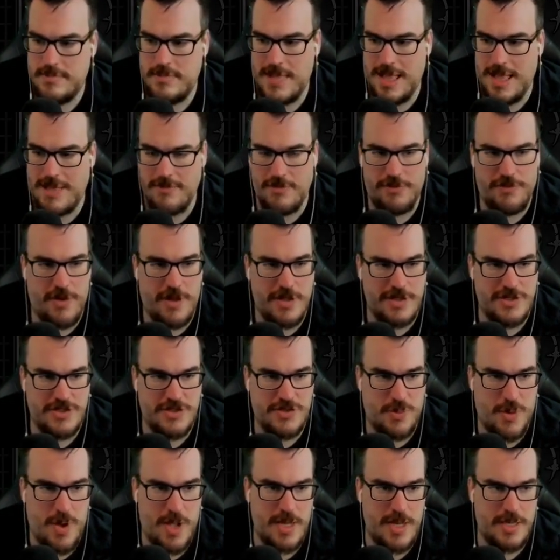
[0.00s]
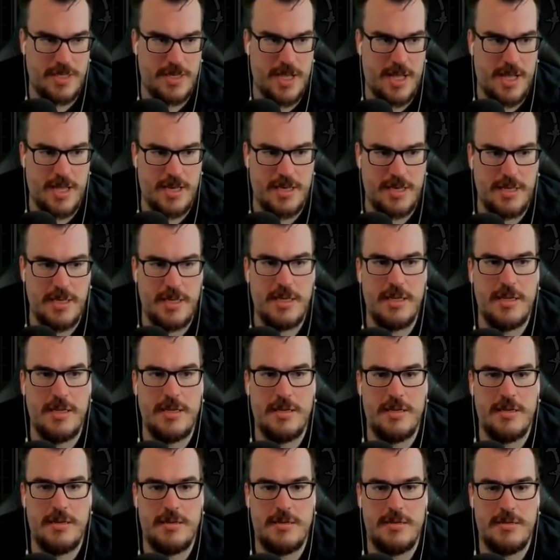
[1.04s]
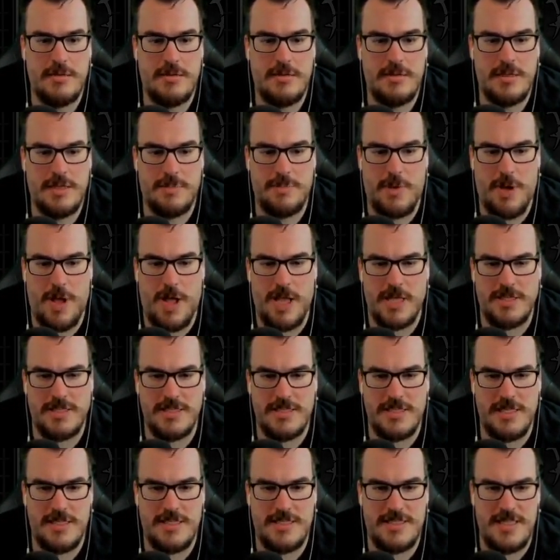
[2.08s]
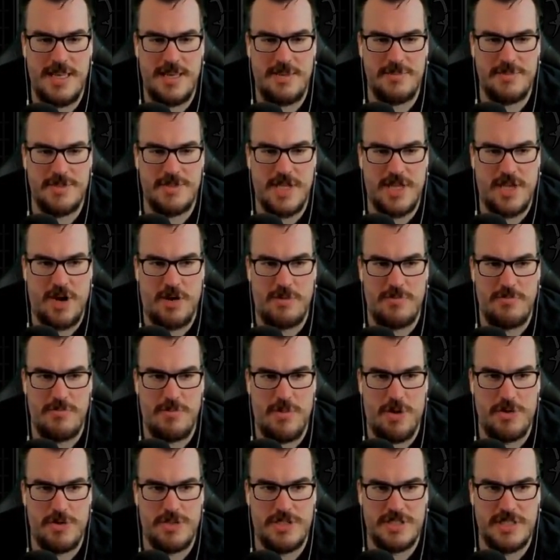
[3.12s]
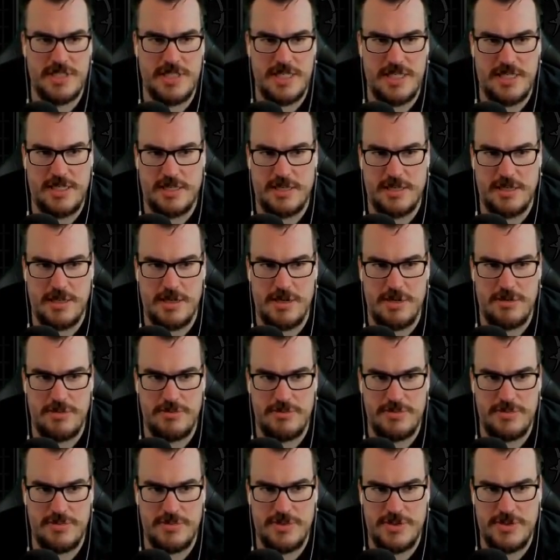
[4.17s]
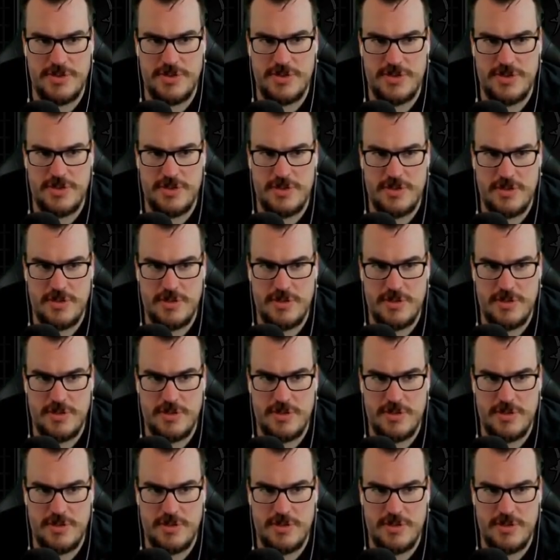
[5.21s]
Haven't fought Swine God. The bosses, it seems like, are mostly clones.